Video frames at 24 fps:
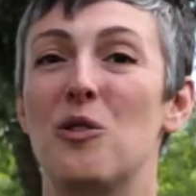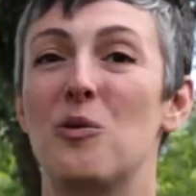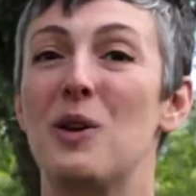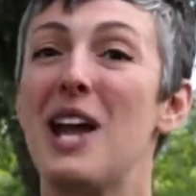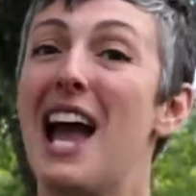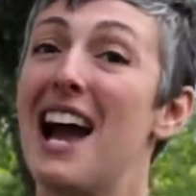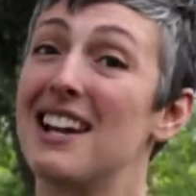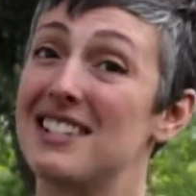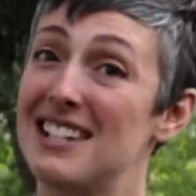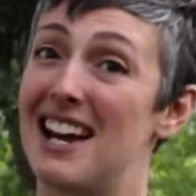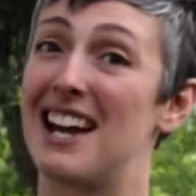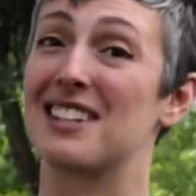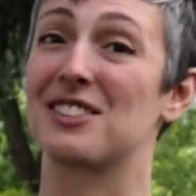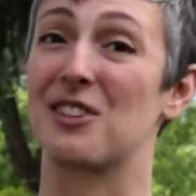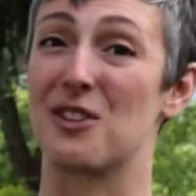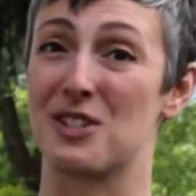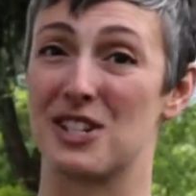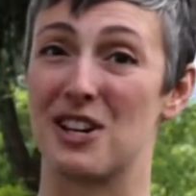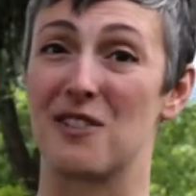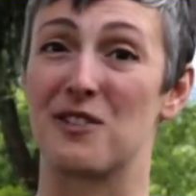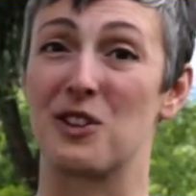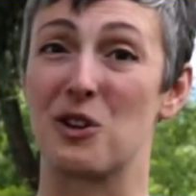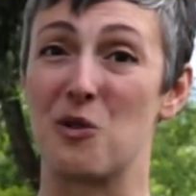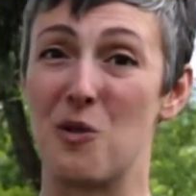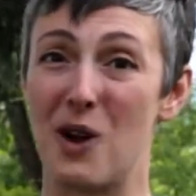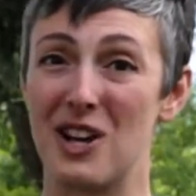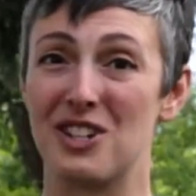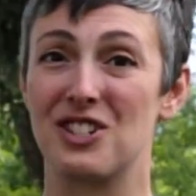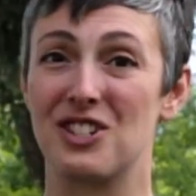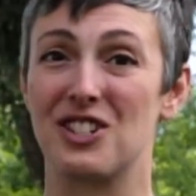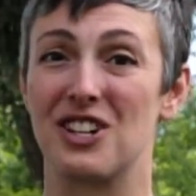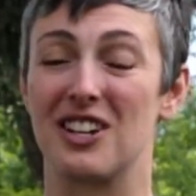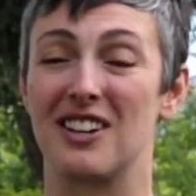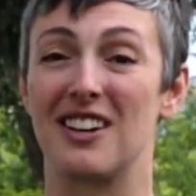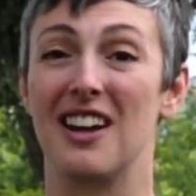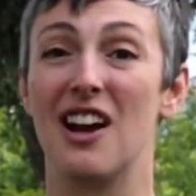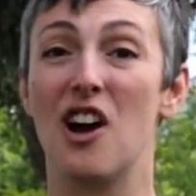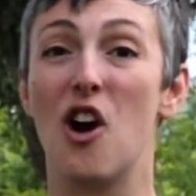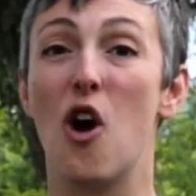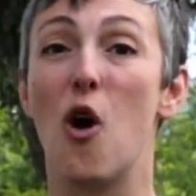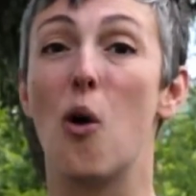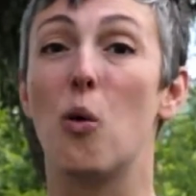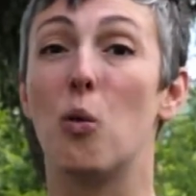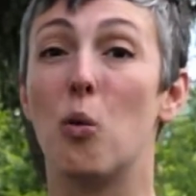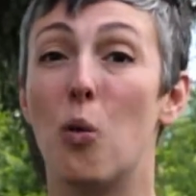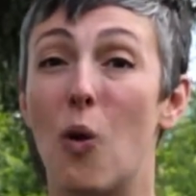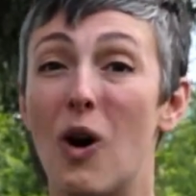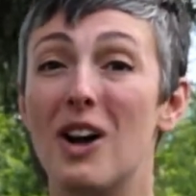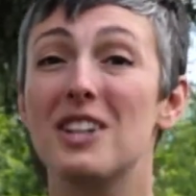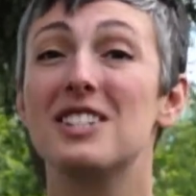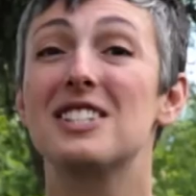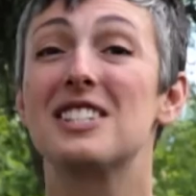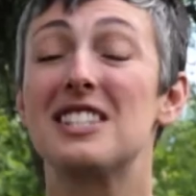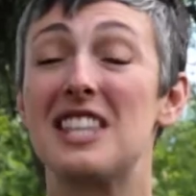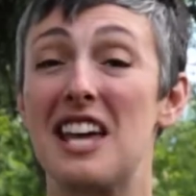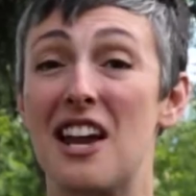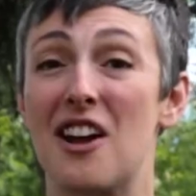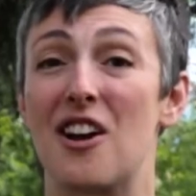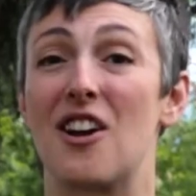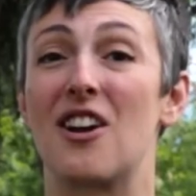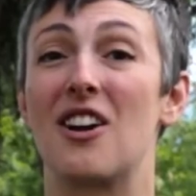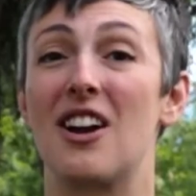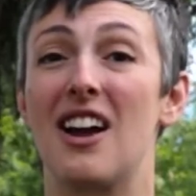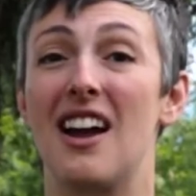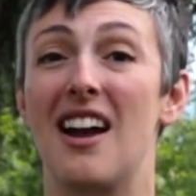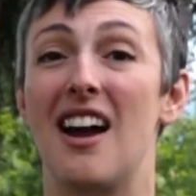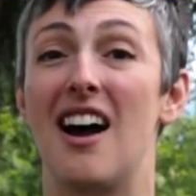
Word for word: we had to ask ourselves the question, was there